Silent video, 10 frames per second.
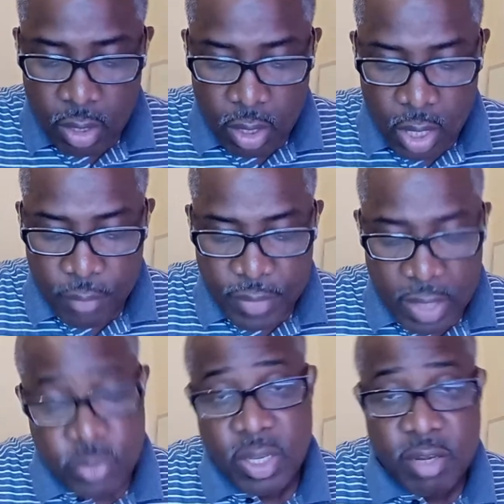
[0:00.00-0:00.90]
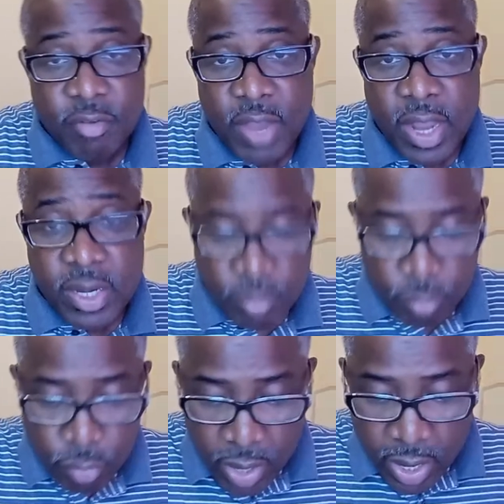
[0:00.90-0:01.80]
that you can find in
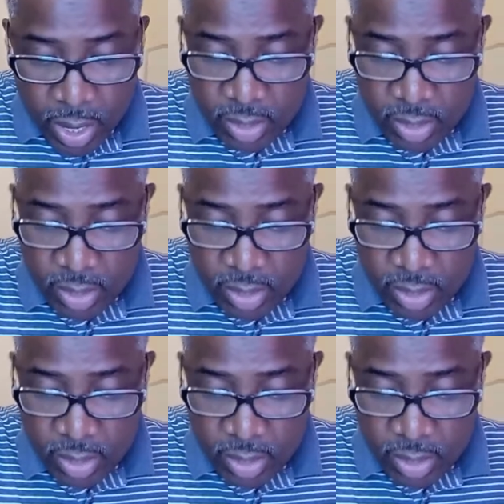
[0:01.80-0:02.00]
bread,